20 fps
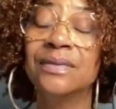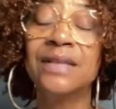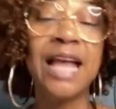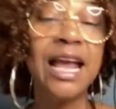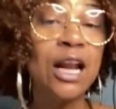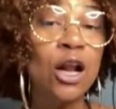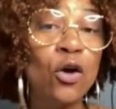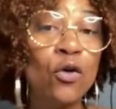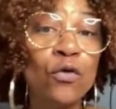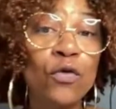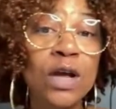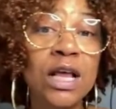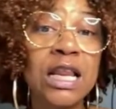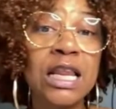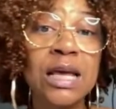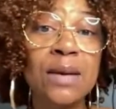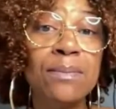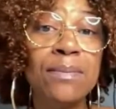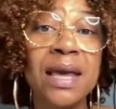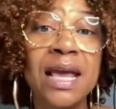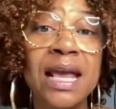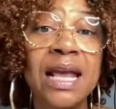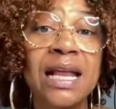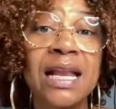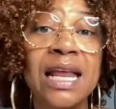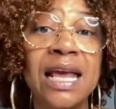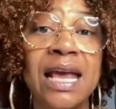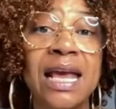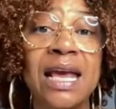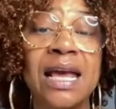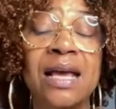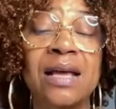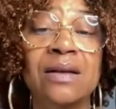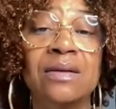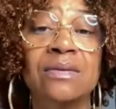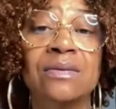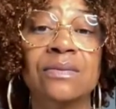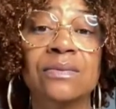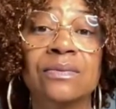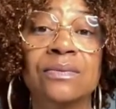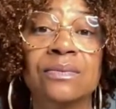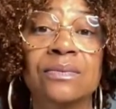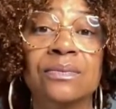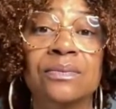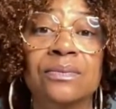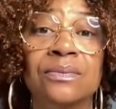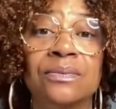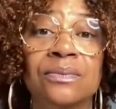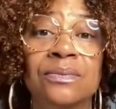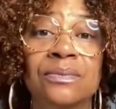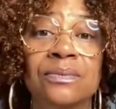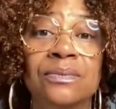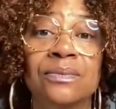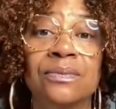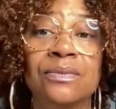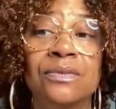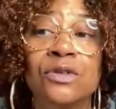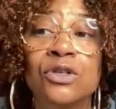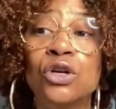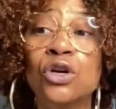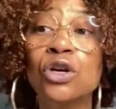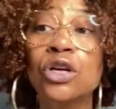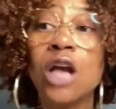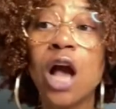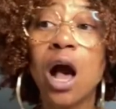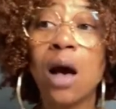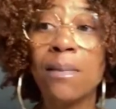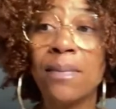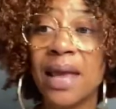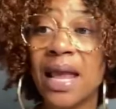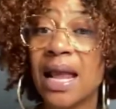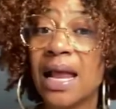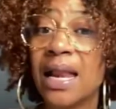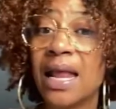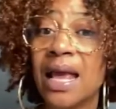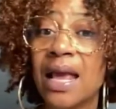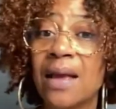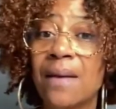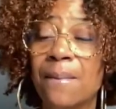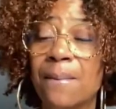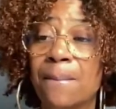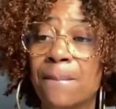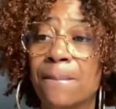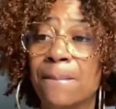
They don't really mean it. Do y'all mean it?